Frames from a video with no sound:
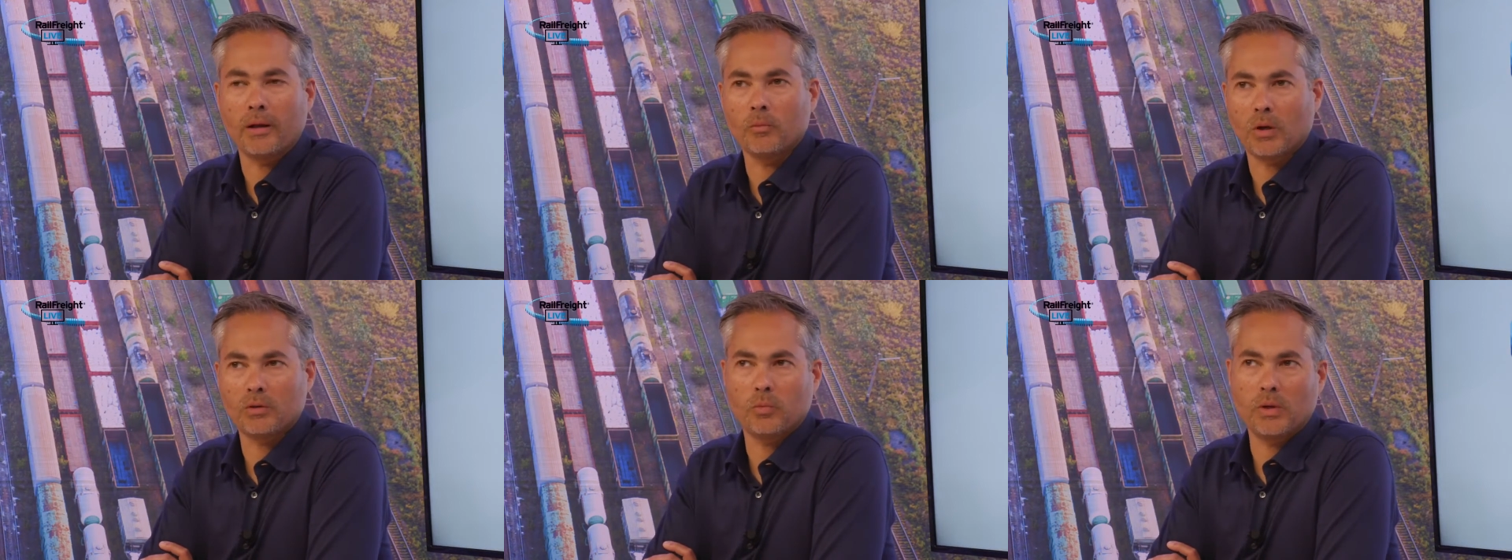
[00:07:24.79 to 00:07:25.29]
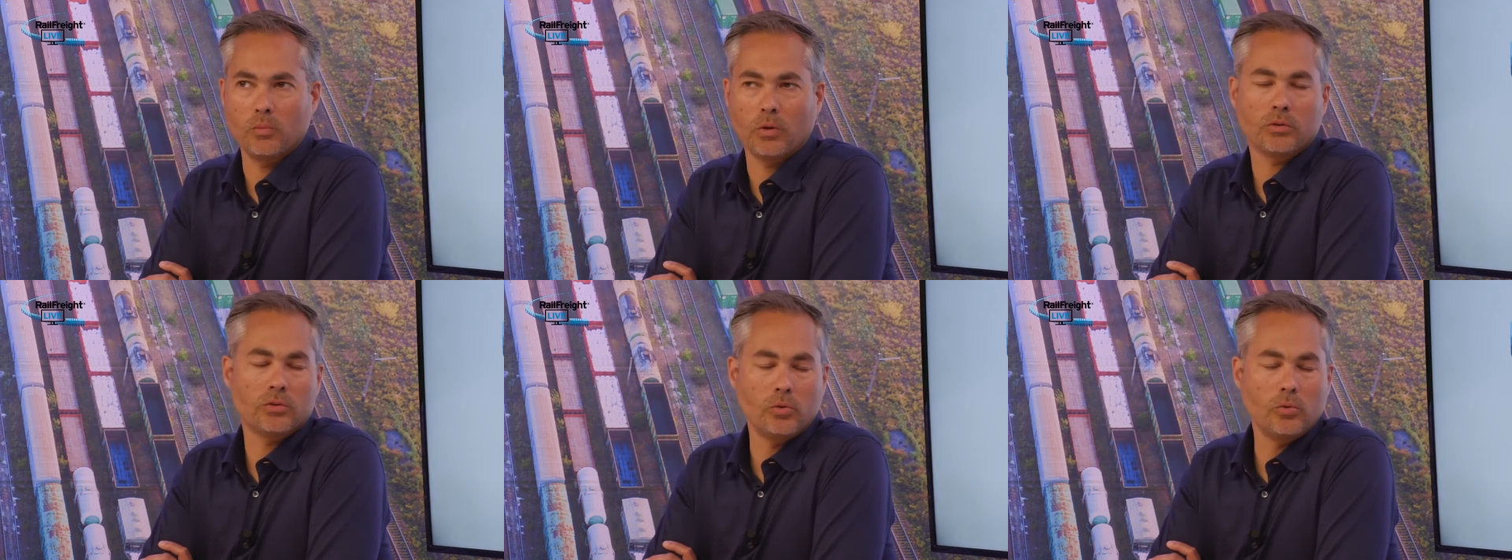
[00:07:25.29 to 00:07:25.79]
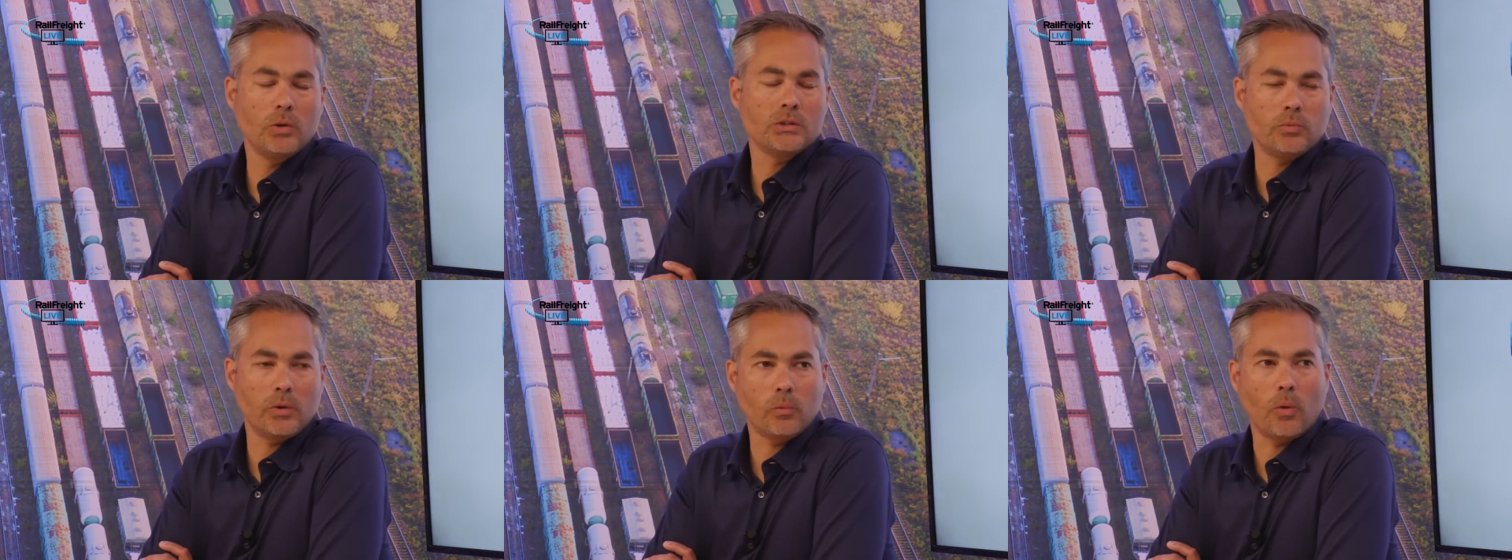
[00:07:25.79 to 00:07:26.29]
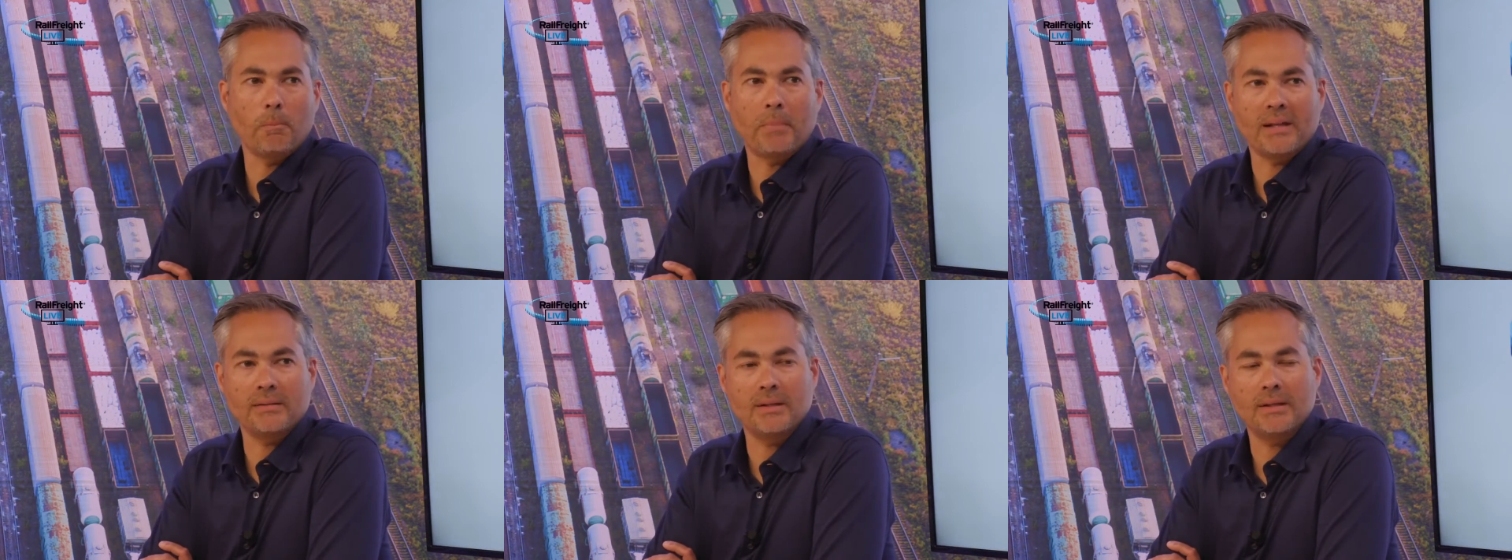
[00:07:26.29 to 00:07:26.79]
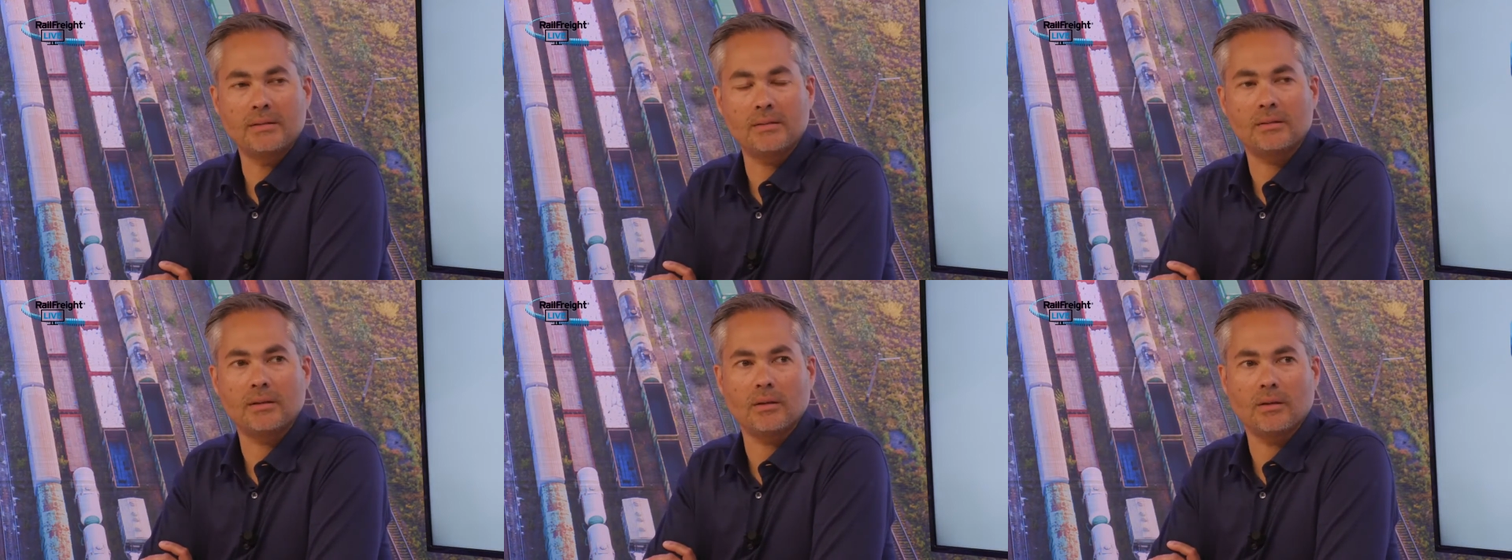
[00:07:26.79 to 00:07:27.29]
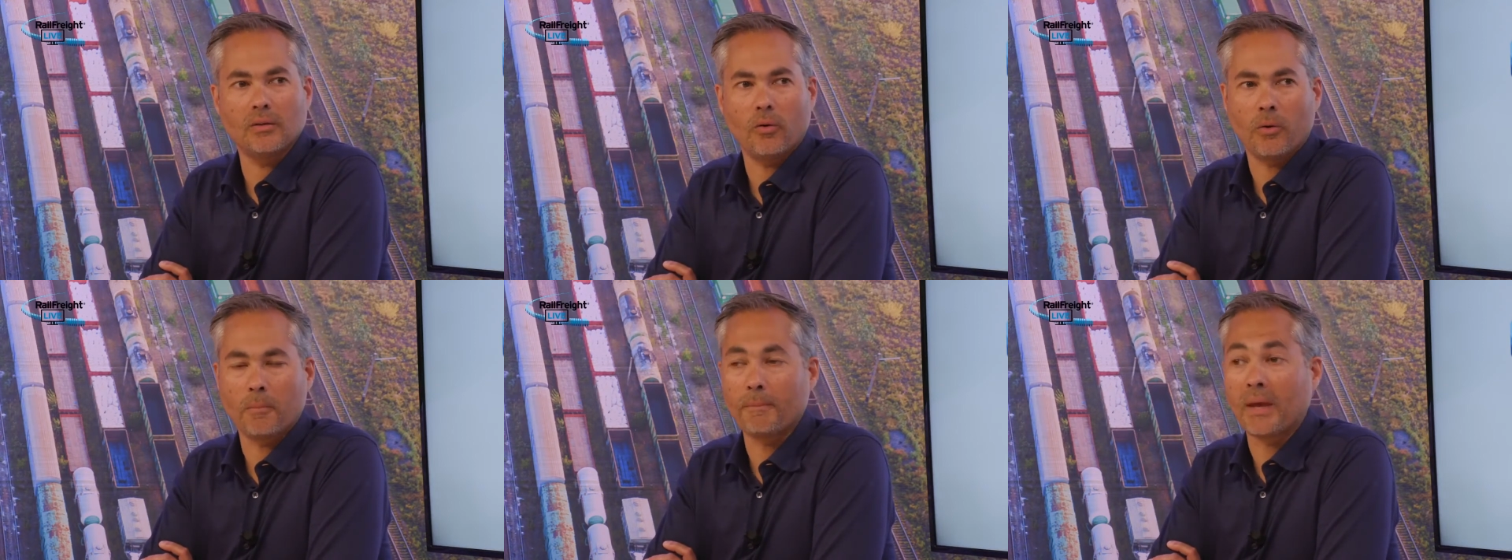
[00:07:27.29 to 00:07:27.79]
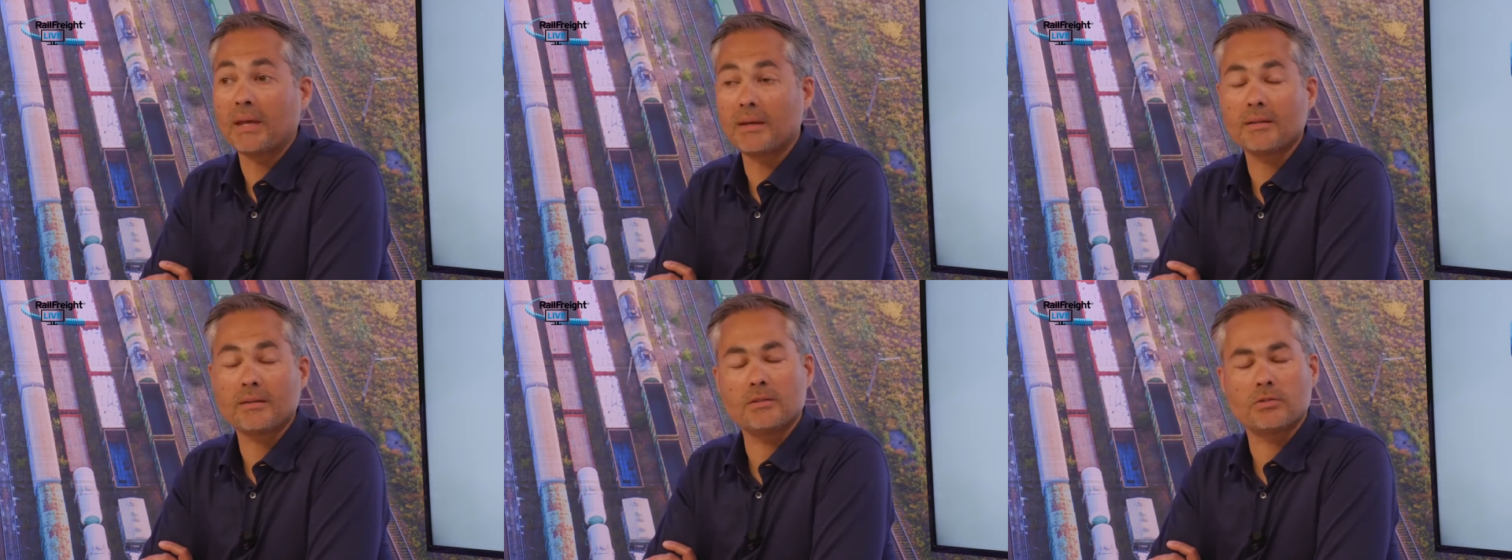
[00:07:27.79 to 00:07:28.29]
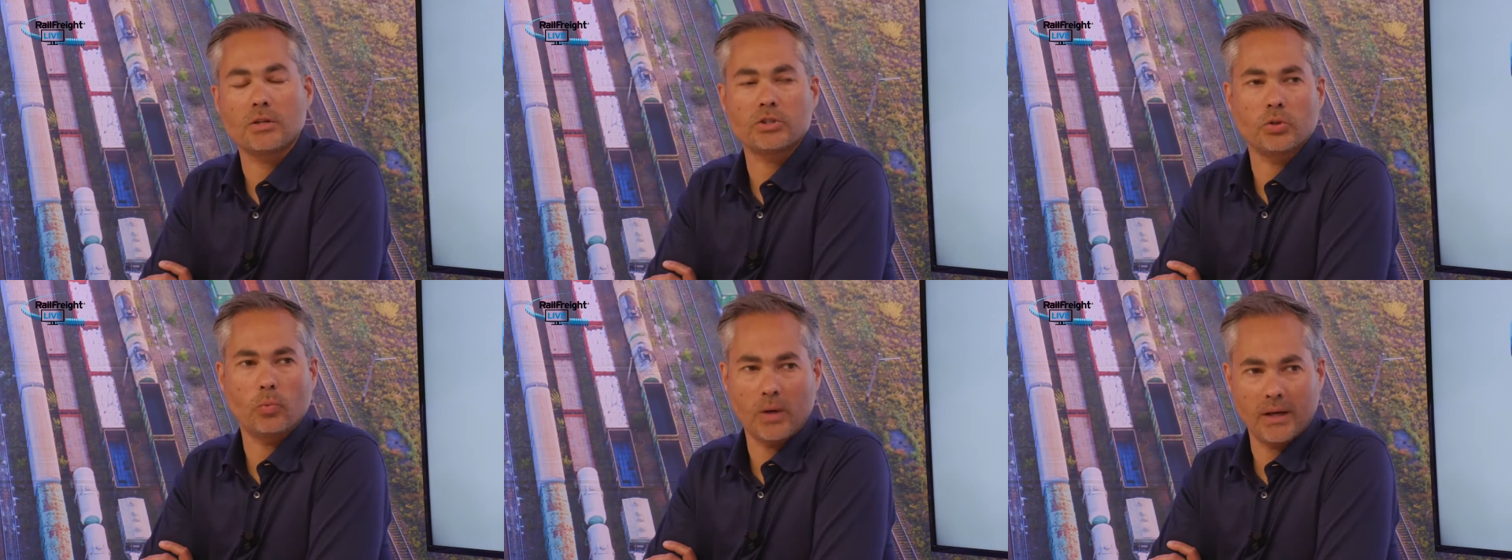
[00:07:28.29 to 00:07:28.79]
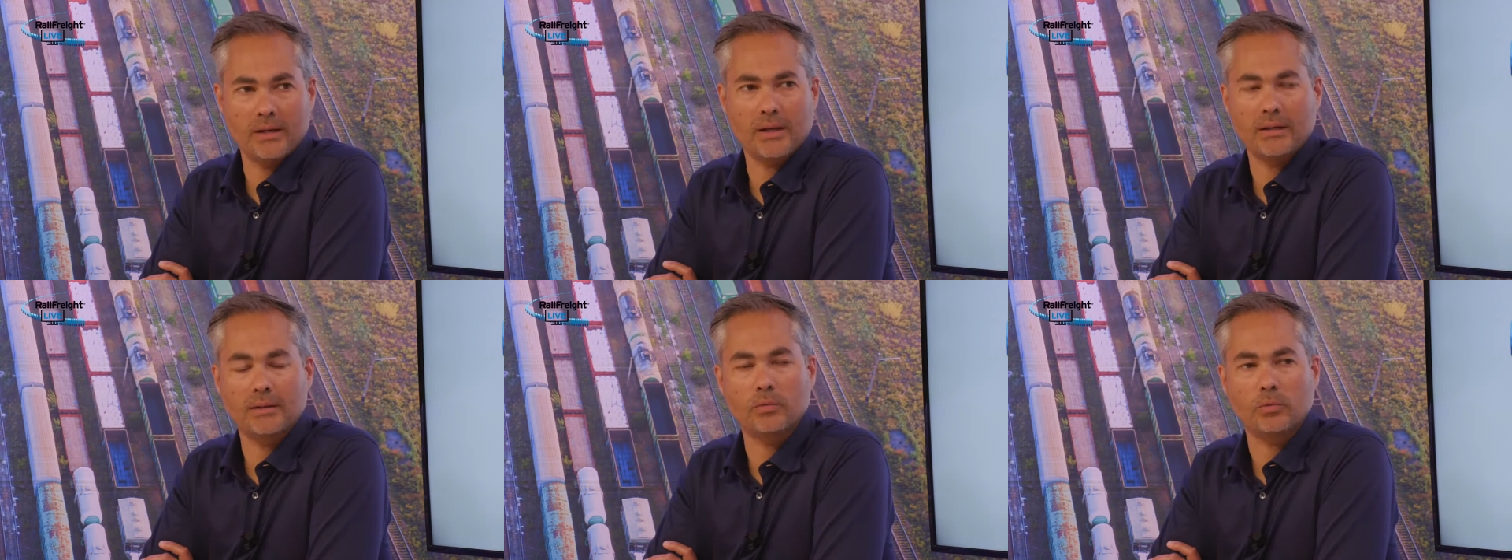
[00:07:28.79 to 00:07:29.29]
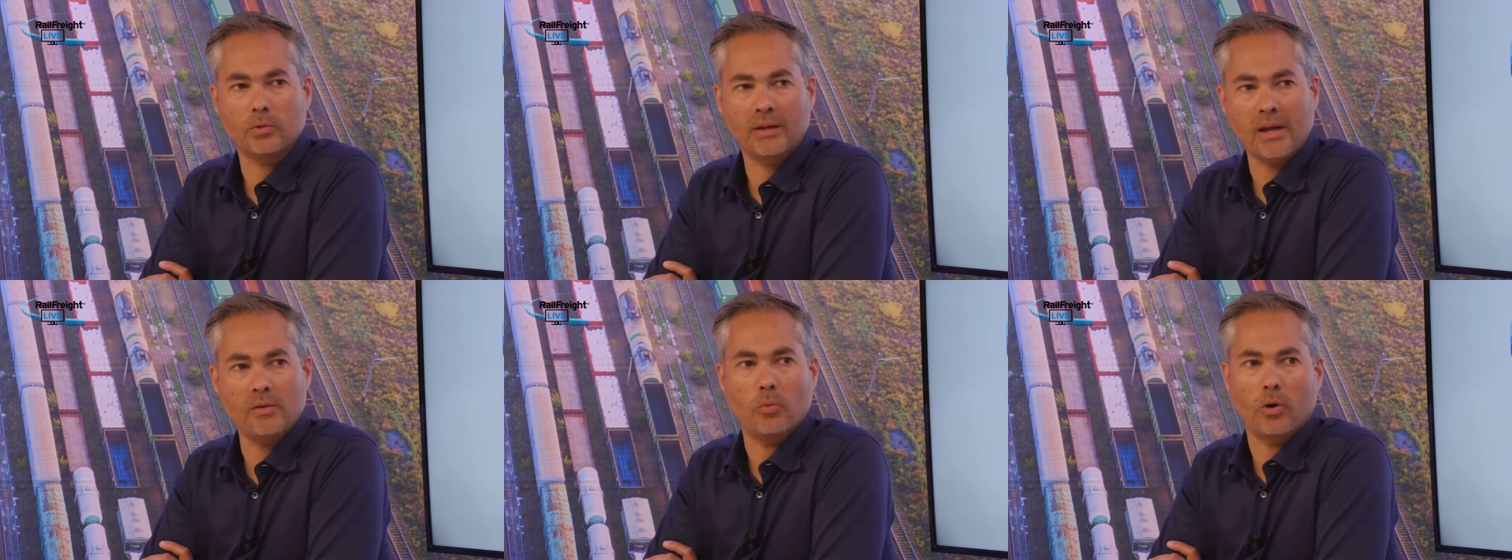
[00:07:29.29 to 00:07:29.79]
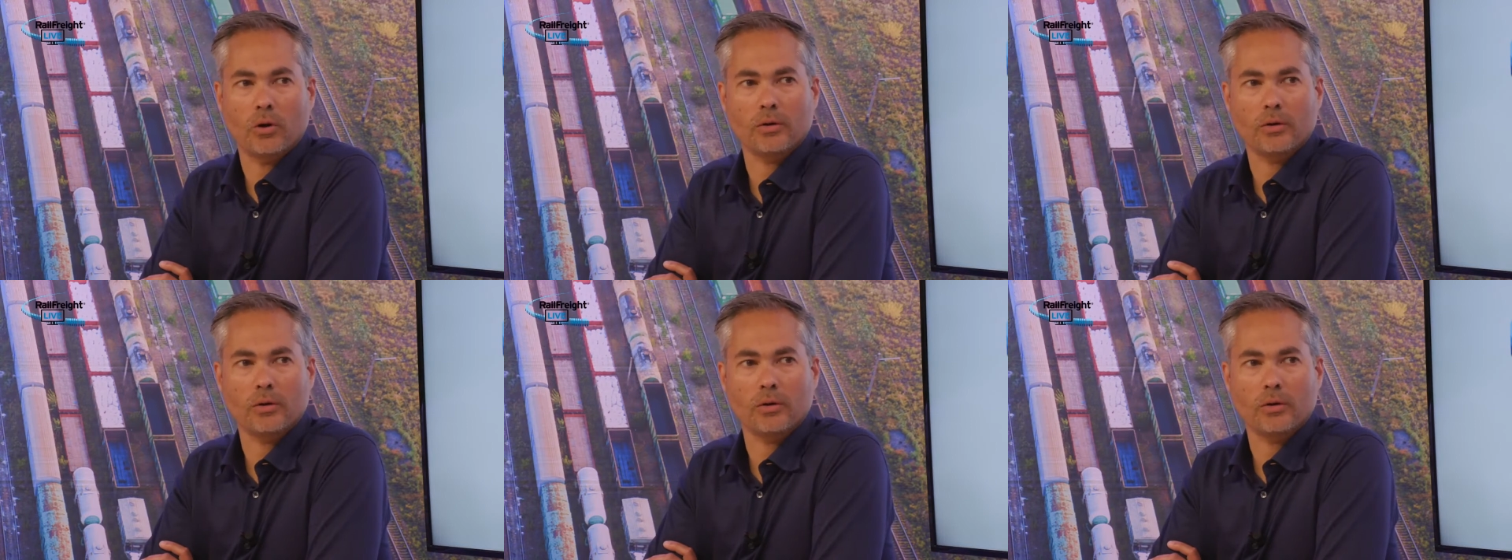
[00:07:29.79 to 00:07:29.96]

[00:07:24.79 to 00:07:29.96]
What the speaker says: And what we will do is we will bend it or make it in such a way that it can work.